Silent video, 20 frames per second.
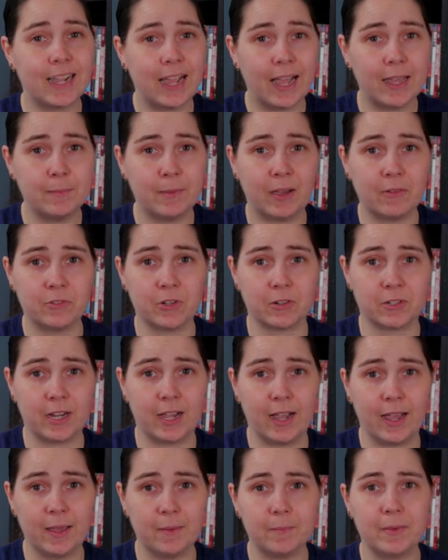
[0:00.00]
Time After
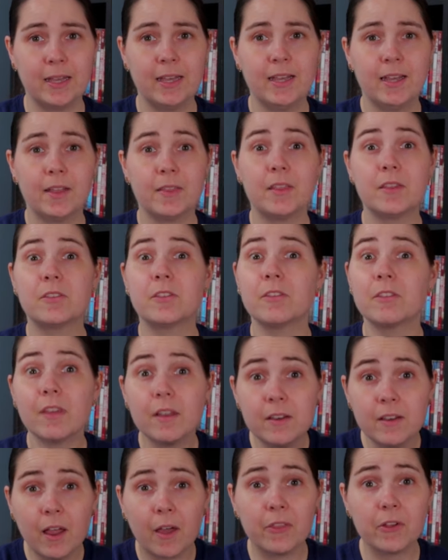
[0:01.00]
Time. This is
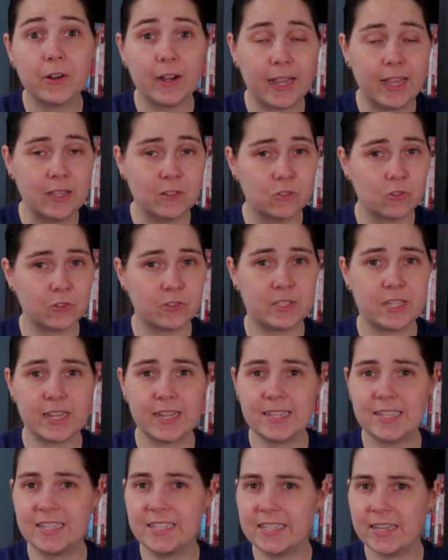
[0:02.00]
another
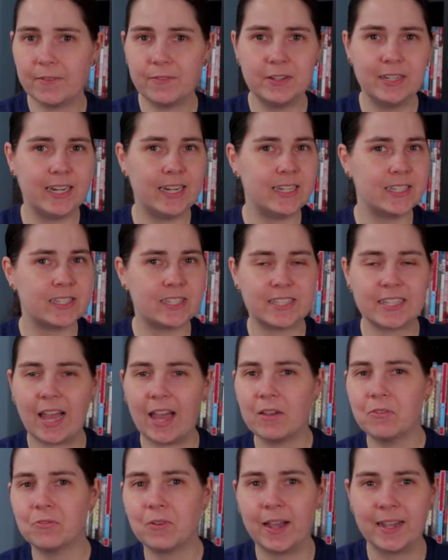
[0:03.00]
interesting 70s
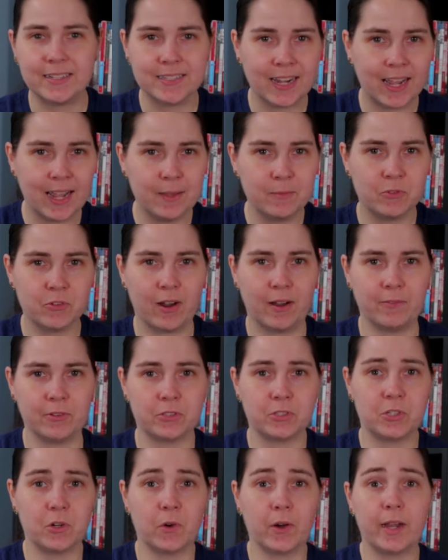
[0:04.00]
sci-fi time travel
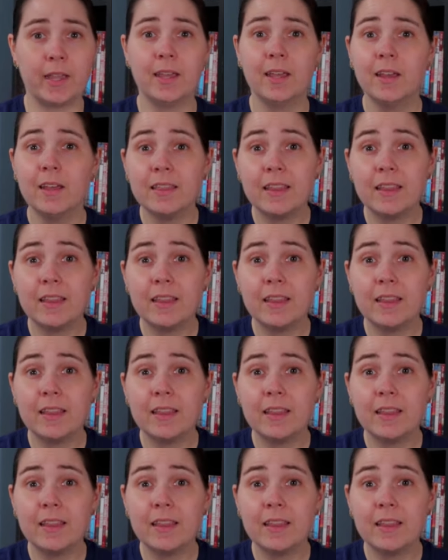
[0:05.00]
story